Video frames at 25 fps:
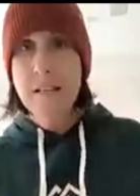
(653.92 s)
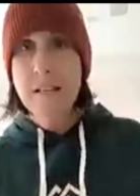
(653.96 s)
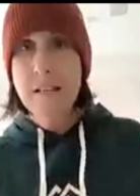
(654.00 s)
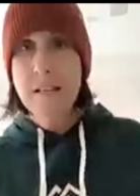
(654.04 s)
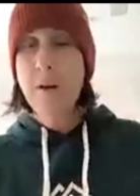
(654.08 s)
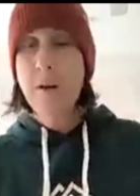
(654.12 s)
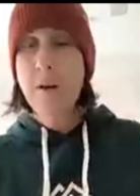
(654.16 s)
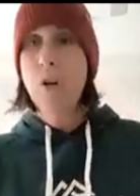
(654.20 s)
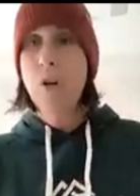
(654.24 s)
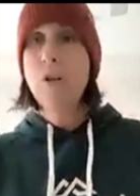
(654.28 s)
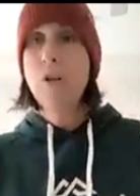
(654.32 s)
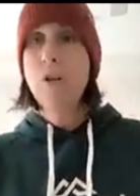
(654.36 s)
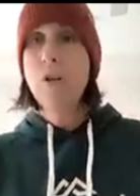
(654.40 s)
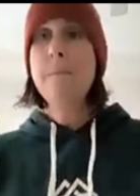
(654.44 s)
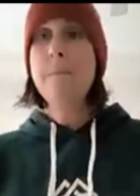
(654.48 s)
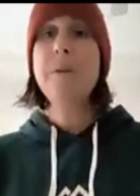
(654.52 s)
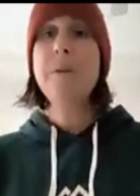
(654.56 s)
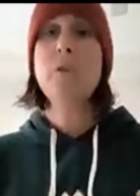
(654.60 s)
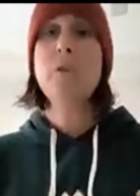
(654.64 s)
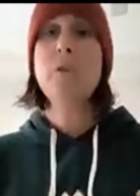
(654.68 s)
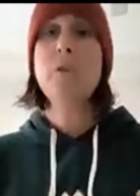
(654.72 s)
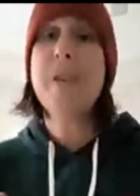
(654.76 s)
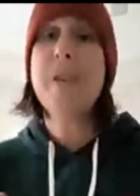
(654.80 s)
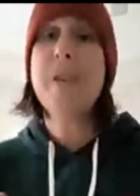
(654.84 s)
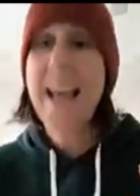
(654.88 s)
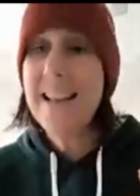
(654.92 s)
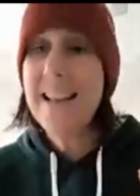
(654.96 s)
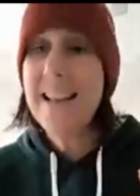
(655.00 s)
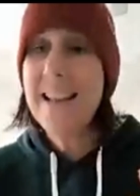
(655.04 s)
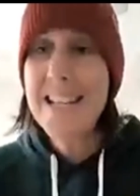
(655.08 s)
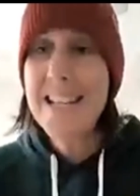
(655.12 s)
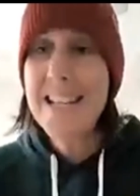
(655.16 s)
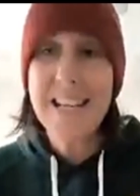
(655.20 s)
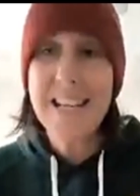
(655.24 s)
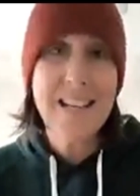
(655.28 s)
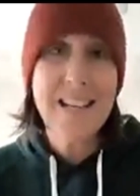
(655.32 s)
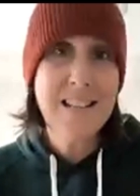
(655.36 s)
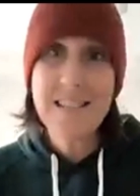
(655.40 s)
email, but the
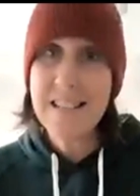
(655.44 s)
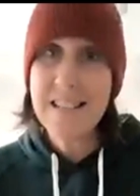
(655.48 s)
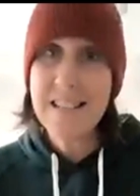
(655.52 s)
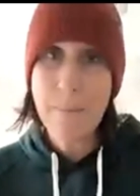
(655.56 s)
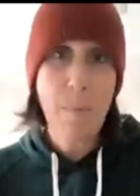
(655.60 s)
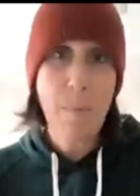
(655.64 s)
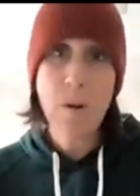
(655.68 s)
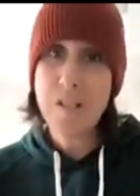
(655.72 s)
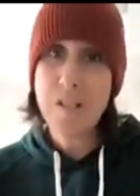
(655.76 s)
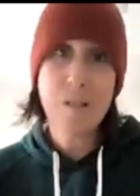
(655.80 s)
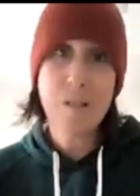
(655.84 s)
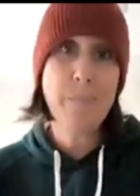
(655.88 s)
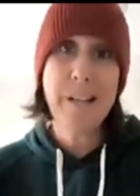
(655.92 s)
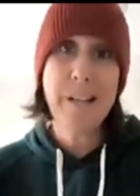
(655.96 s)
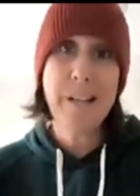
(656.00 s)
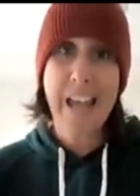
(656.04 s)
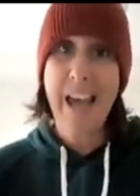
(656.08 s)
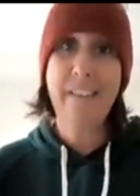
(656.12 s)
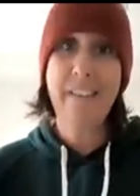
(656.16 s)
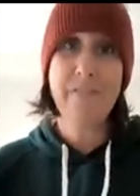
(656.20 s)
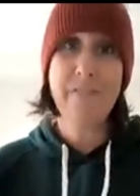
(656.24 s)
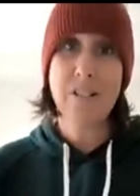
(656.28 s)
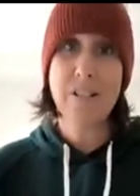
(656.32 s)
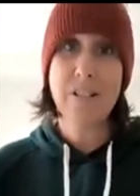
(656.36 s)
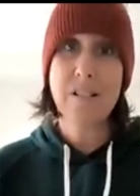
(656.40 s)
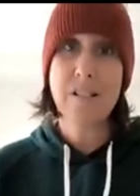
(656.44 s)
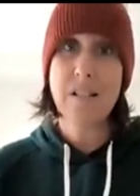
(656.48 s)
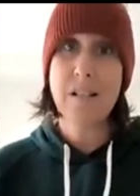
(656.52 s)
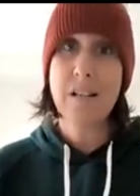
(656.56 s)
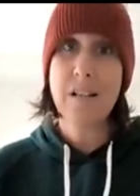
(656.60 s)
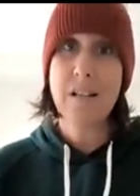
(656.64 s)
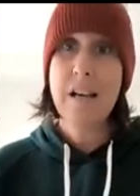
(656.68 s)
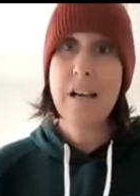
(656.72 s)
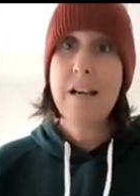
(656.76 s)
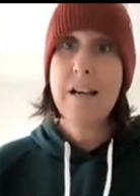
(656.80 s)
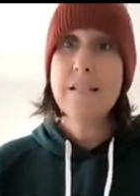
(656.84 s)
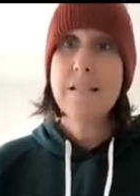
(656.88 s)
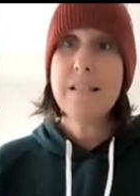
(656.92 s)
reality is they possibly haven't.
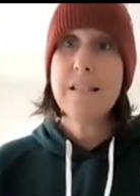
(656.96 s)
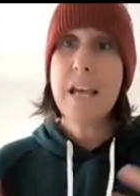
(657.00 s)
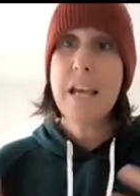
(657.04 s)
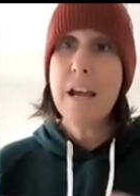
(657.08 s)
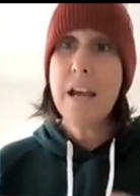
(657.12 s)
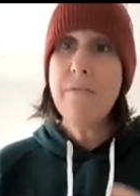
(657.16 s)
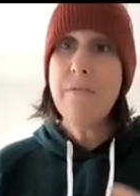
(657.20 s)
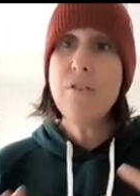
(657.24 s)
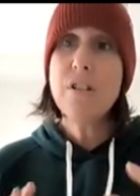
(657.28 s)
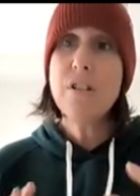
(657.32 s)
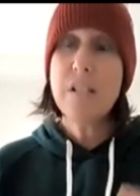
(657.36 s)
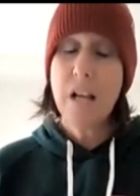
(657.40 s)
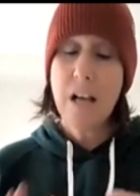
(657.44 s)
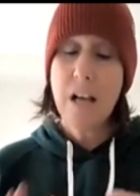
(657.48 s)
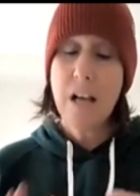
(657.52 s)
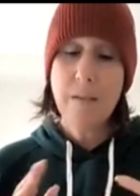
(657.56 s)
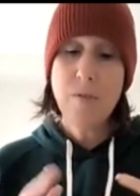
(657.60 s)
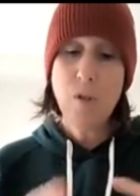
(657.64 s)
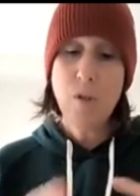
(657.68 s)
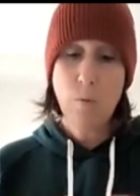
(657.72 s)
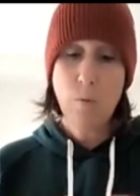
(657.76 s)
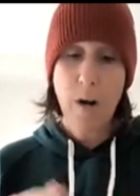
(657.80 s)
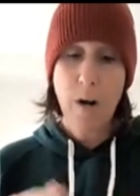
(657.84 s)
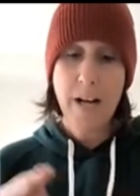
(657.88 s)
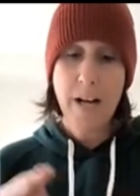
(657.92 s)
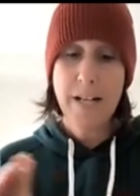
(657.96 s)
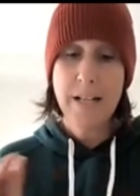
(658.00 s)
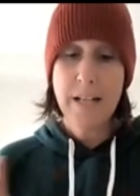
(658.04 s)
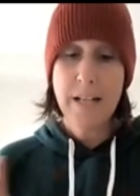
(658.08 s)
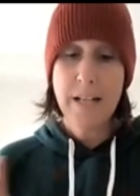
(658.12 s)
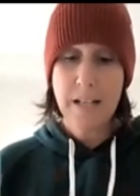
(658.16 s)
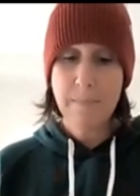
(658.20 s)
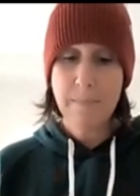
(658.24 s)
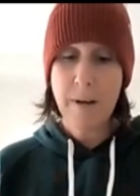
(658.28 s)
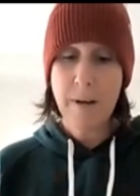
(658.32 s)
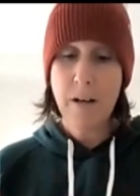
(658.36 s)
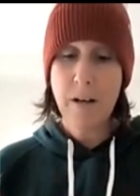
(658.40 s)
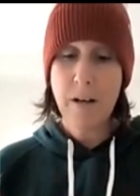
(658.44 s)
So every time you write an
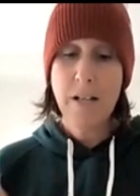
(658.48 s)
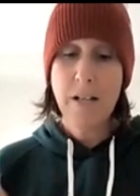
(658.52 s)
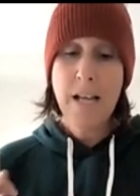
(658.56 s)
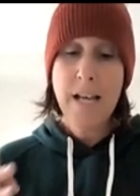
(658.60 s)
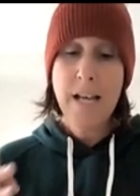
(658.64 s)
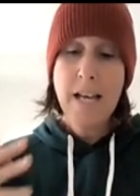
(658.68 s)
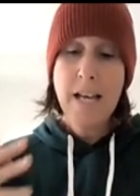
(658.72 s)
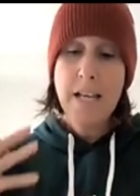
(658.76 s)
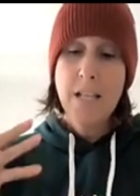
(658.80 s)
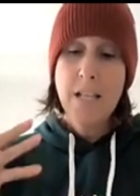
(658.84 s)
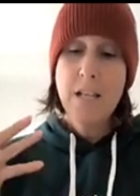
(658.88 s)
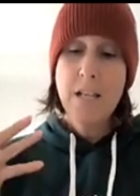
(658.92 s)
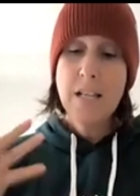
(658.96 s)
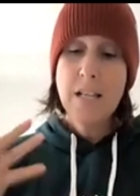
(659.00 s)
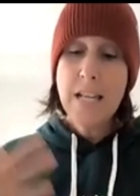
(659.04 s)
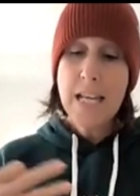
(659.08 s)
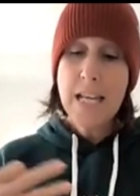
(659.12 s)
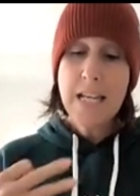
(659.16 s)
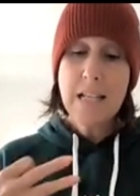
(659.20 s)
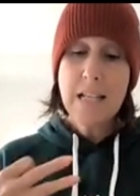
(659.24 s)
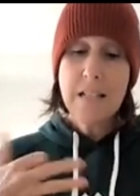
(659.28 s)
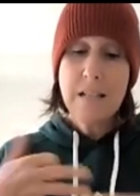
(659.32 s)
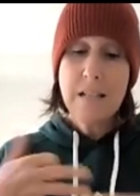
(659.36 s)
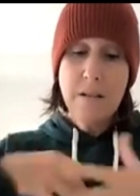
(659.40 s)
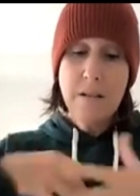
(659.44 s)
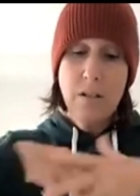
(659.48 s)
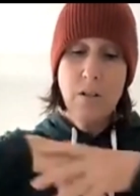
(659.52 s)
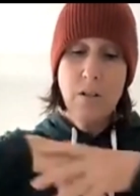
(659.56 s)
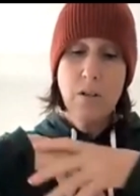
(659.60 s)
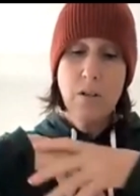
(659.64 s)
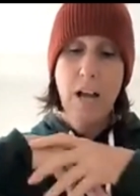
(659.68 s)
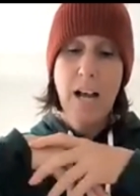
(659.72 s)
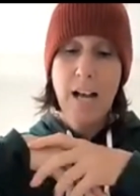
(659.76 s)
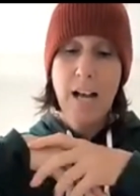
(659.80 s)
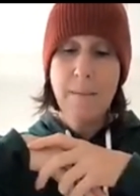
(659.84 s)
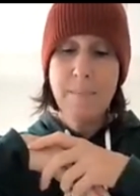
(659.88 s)
email, you need to